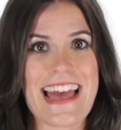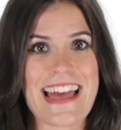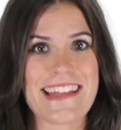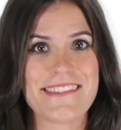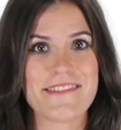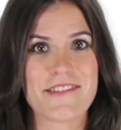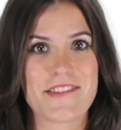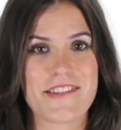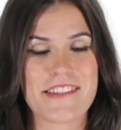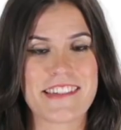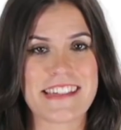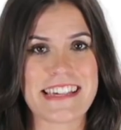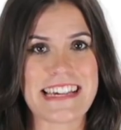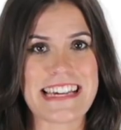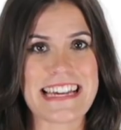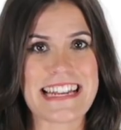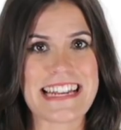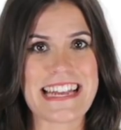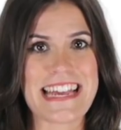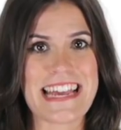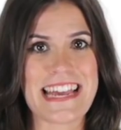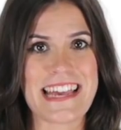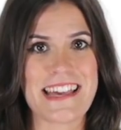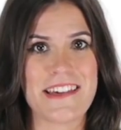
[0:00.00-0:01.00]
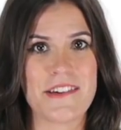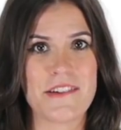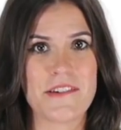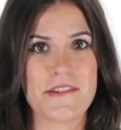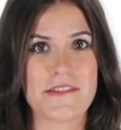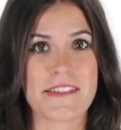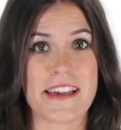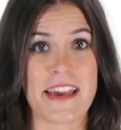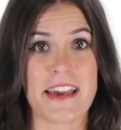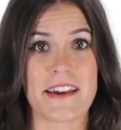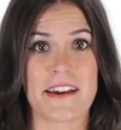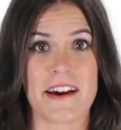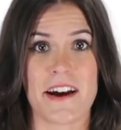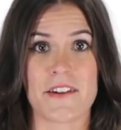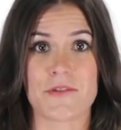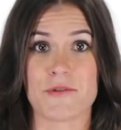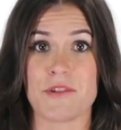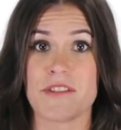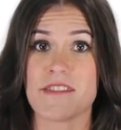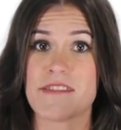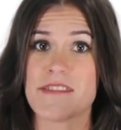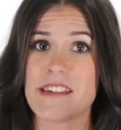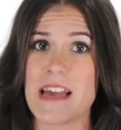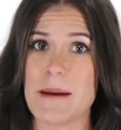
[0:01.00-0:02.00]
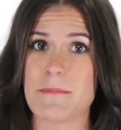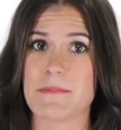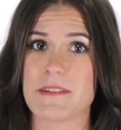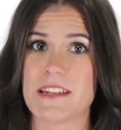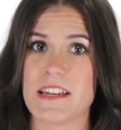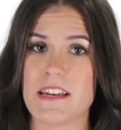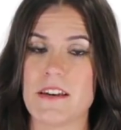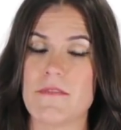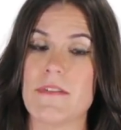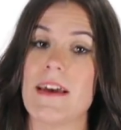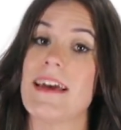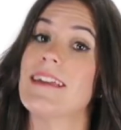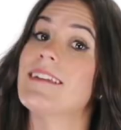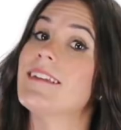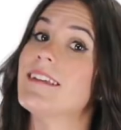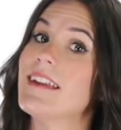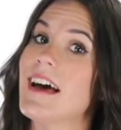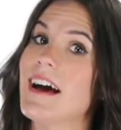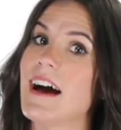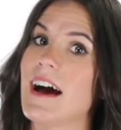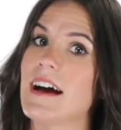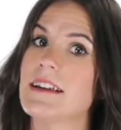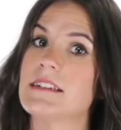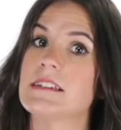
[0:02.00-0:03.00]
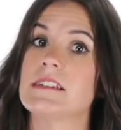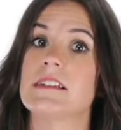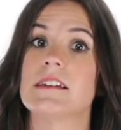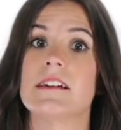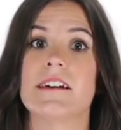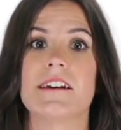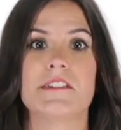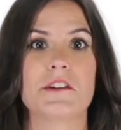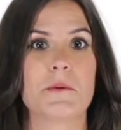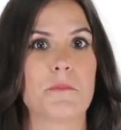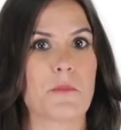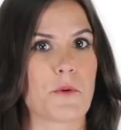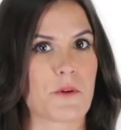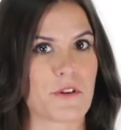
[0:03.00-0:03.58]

Hence, it is a contraceptive and not an